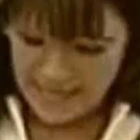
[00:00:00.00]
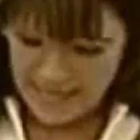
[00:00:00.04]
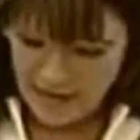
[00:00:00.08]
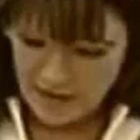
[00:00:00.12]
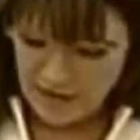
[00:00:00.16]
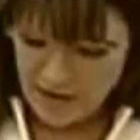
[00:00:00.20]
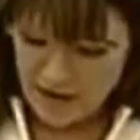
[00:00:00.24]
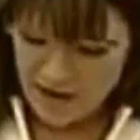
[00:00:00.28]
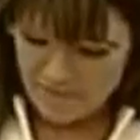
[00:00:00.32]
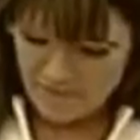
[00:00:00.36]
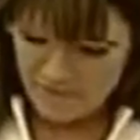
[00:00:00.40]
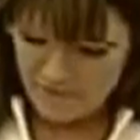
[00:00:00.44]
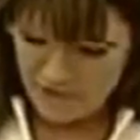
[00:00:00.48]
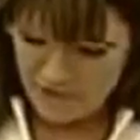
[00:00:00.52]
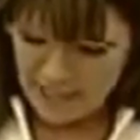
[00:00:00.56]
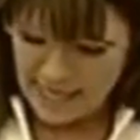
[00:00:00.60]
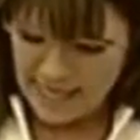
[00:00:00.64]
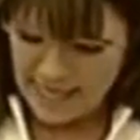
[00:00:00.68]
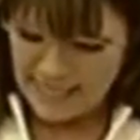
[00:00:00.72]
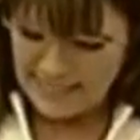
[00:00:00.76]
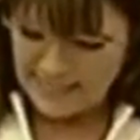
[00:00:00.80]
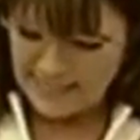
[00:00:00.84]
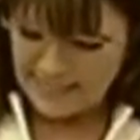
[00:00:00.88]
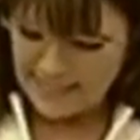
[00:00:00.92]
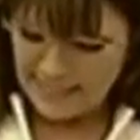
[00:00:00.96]
dare not
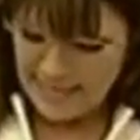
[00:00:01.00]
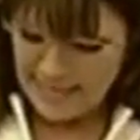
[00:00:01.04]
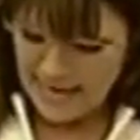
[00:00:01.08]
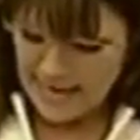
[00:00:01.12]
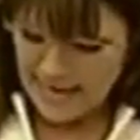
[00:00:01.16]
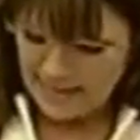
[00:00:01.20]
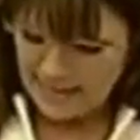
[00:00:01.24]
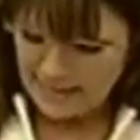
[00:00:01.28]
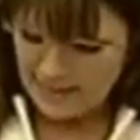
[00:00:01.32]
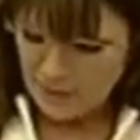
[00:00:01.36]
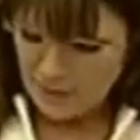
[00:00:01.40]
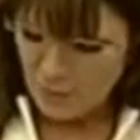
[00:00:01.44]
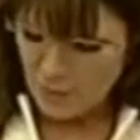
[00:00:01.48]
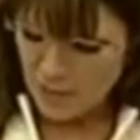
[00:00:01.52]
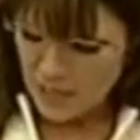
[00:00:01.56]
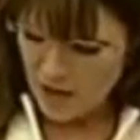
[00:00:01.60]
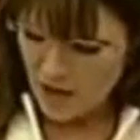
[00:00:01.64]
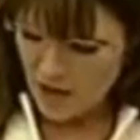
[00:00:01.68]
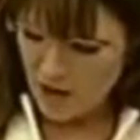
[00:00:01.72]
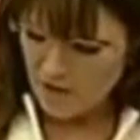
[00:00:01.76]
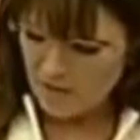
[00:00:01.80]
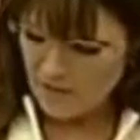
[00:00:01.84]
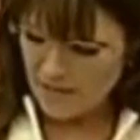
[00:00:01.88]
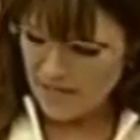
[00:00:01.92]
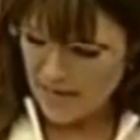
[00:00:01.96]
forget today that we are